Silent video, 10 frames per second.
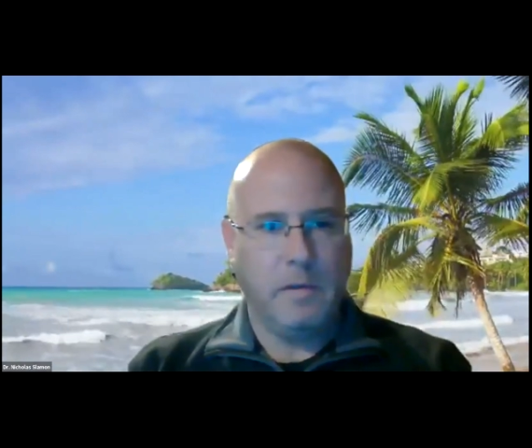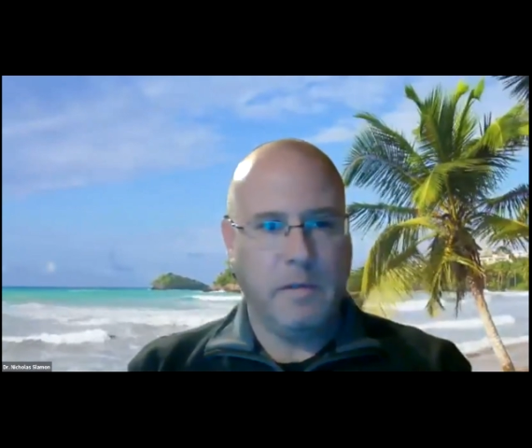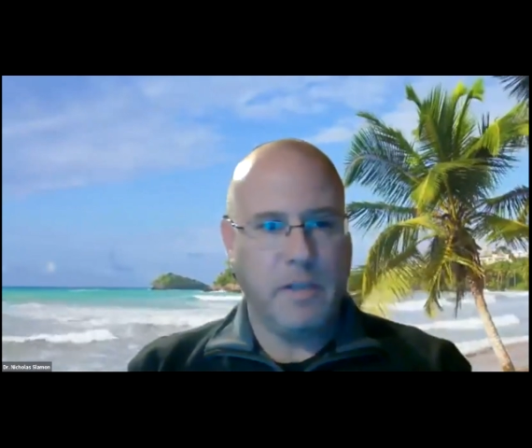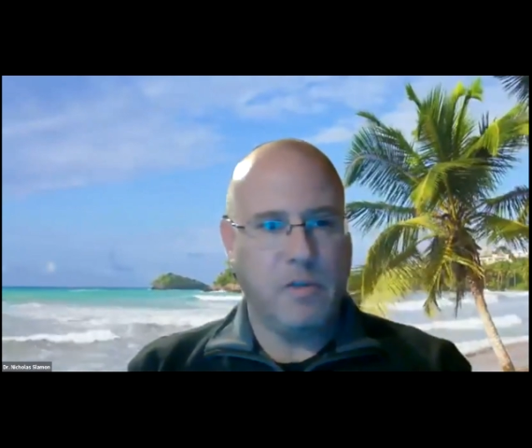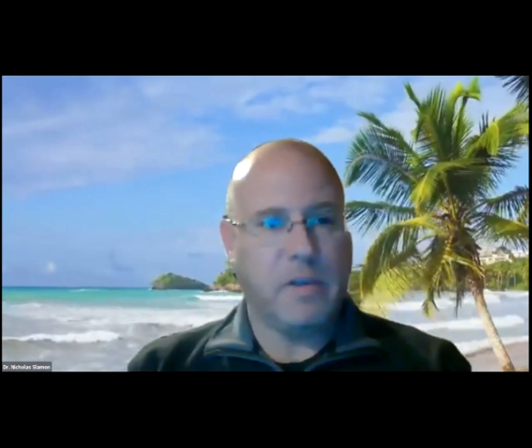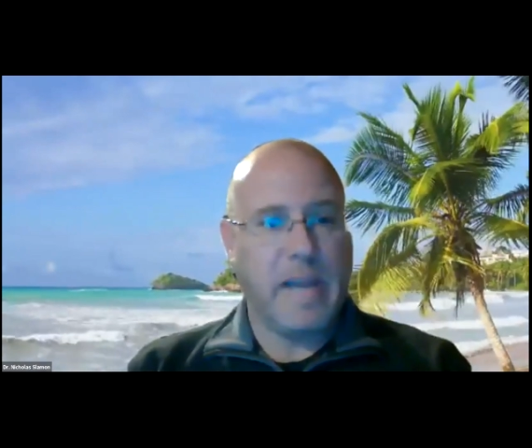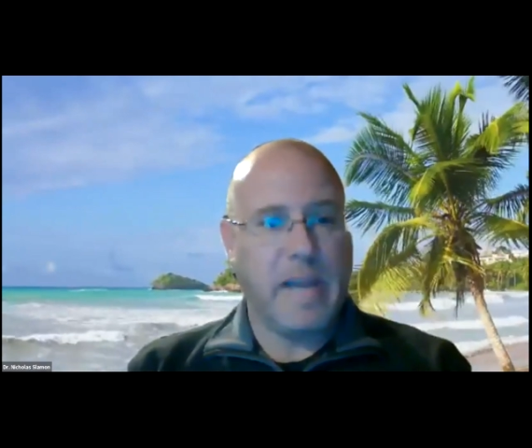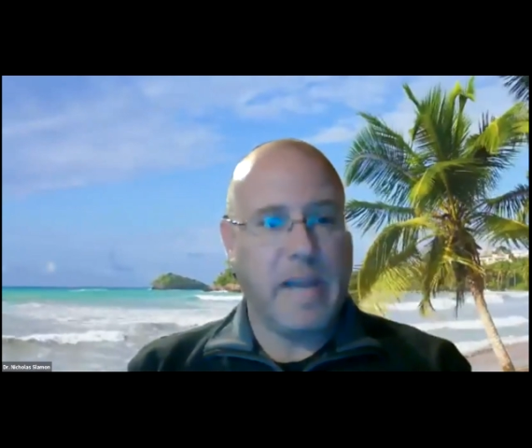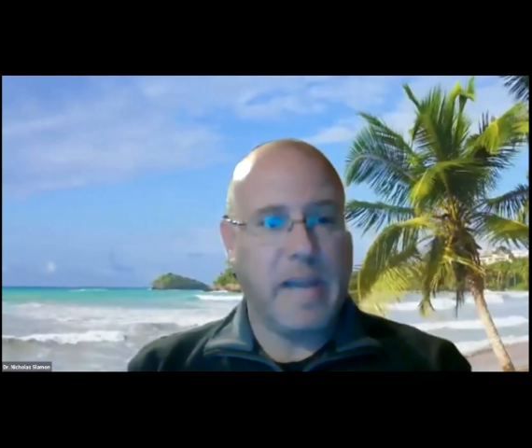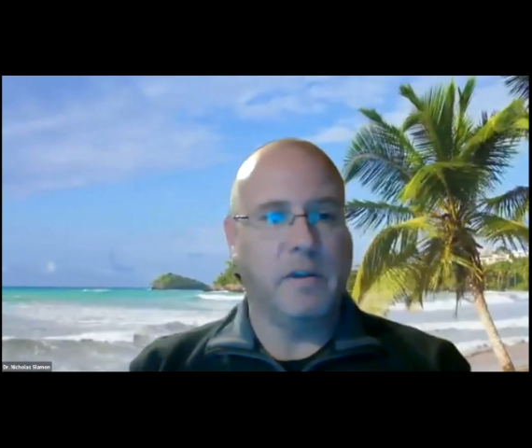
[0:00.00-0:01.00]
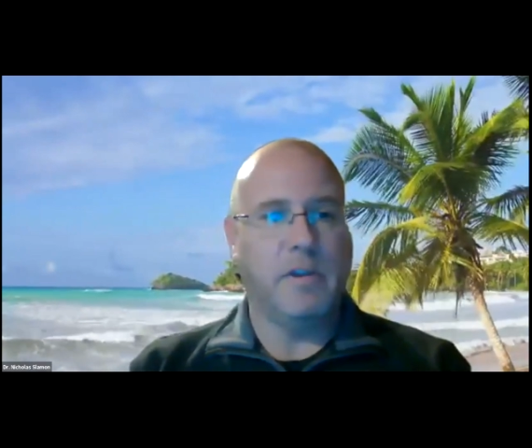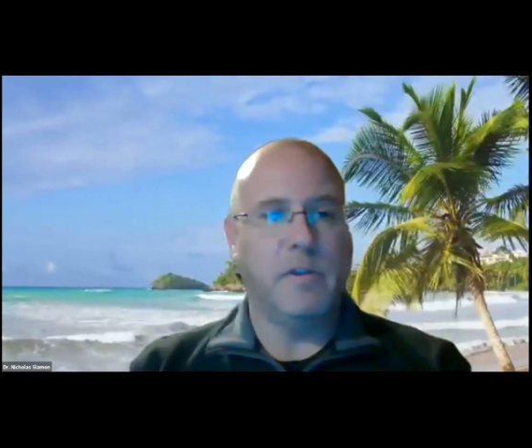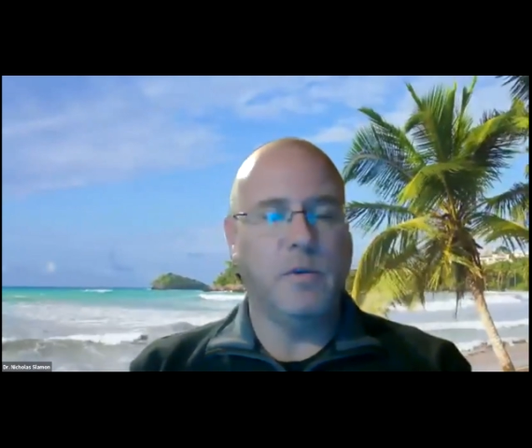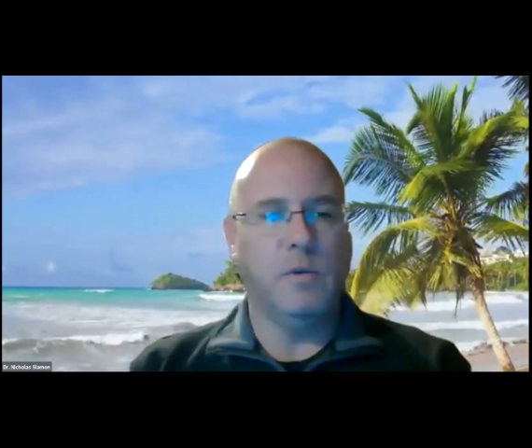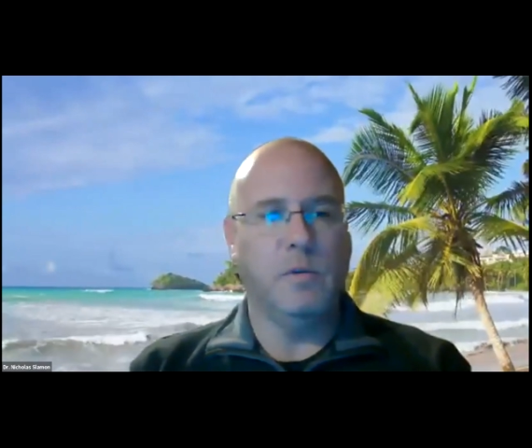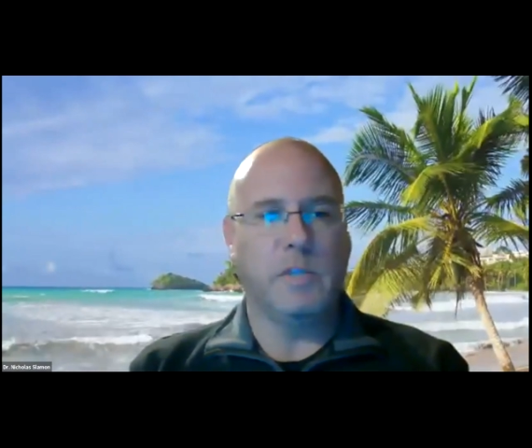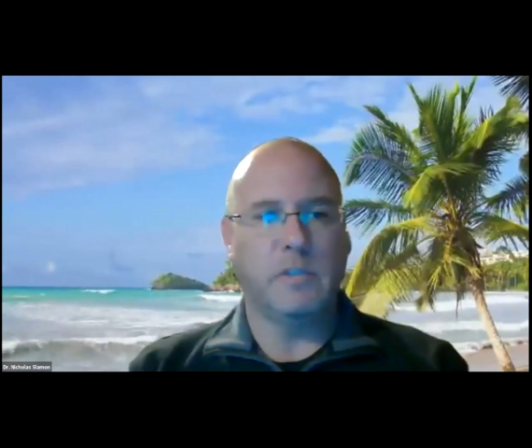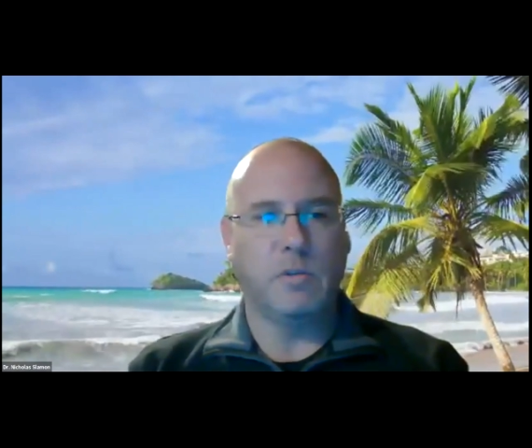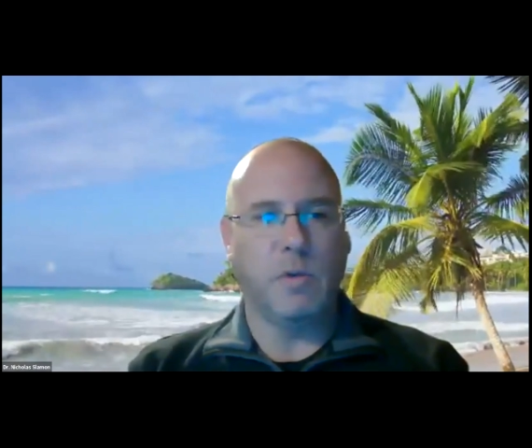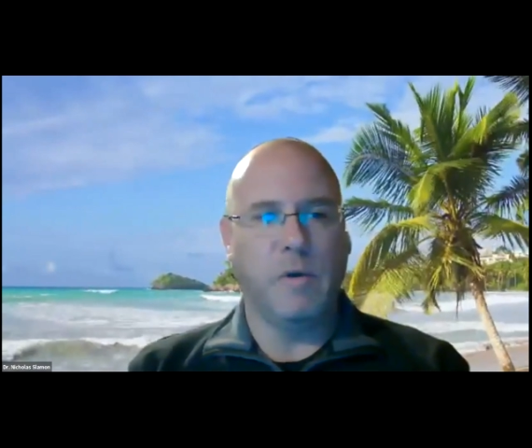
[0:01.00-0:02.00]
that you can handle and
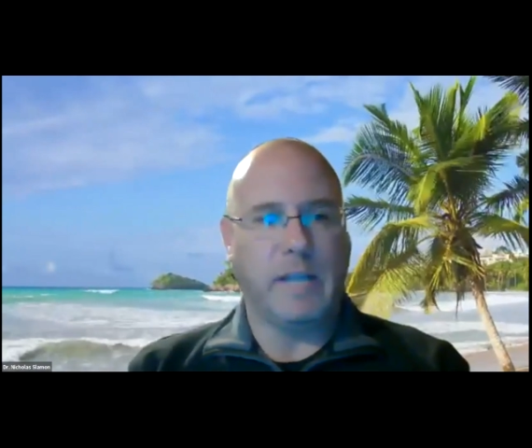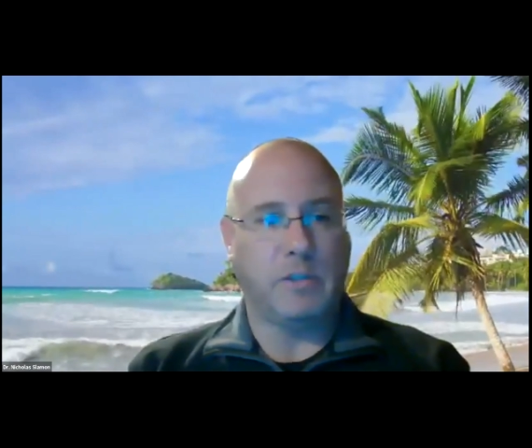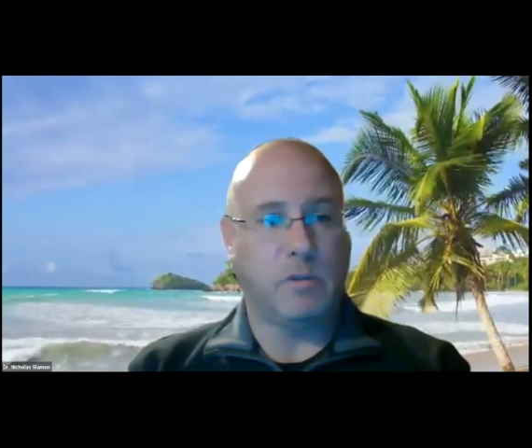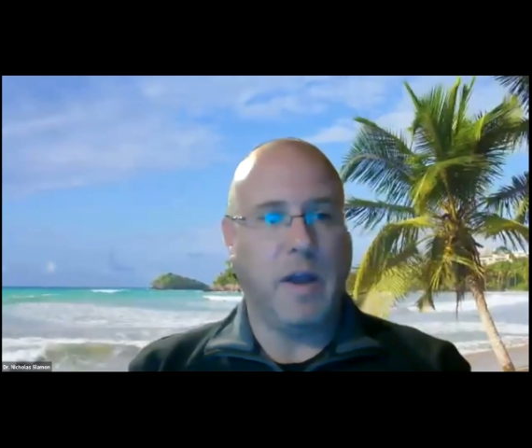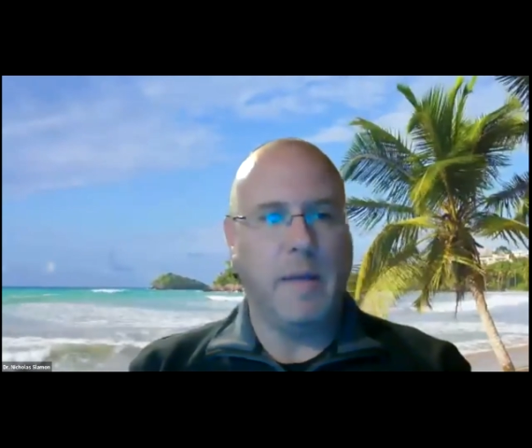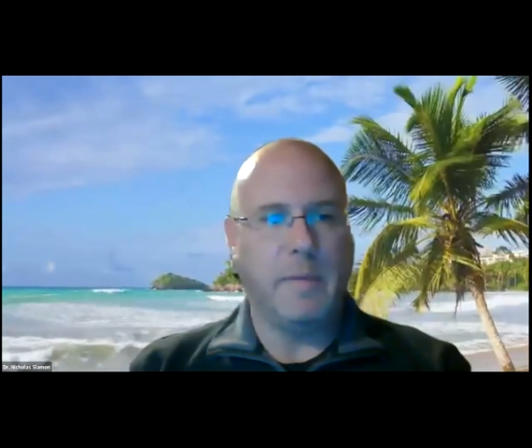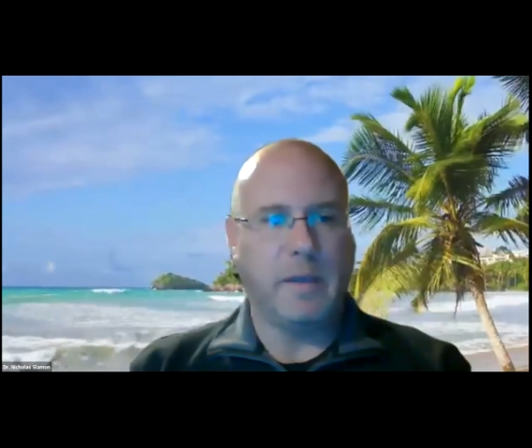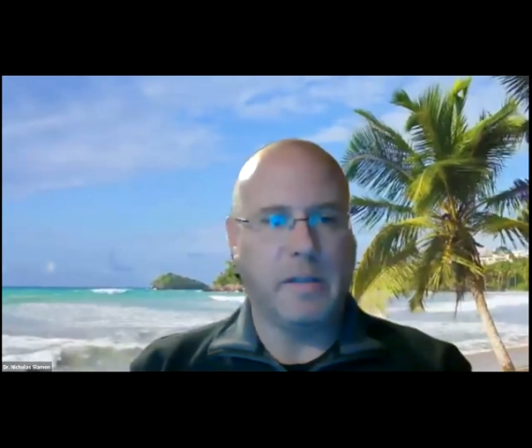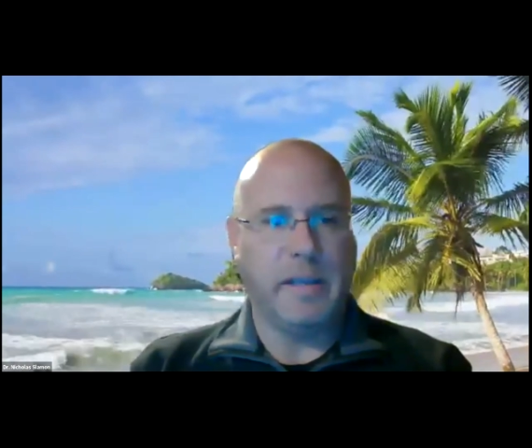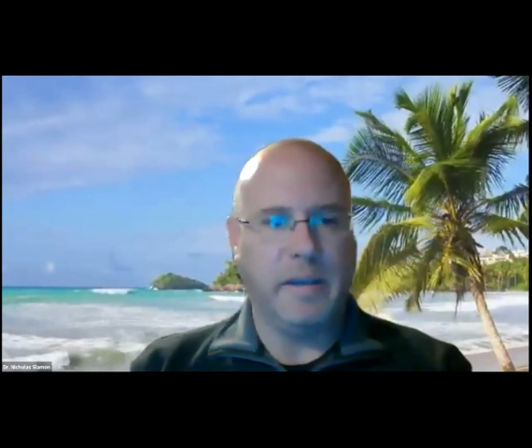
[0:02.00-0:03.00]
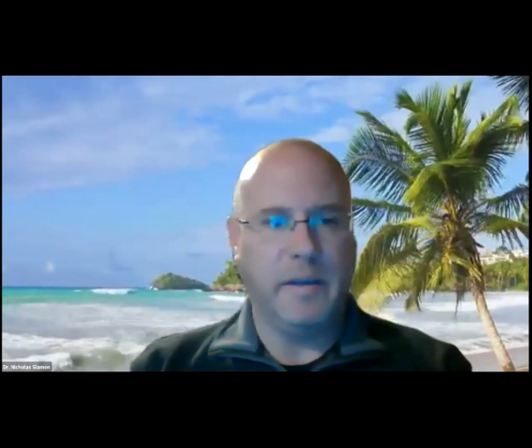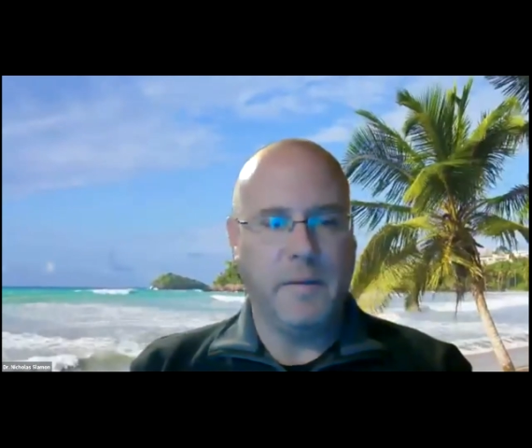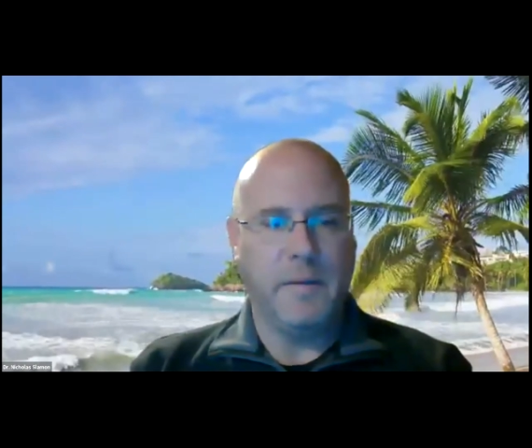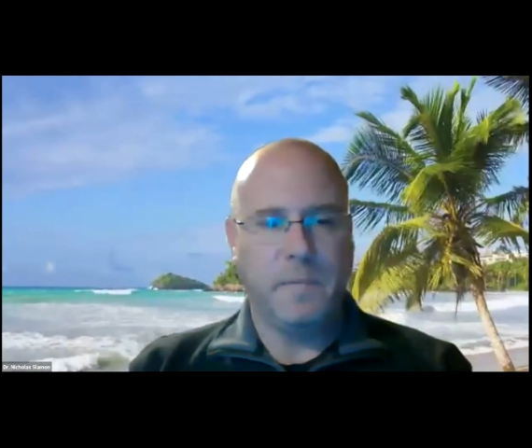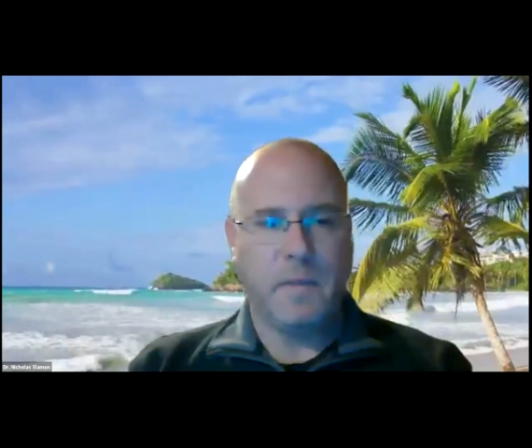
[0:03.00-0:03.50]
use has grown astronomically.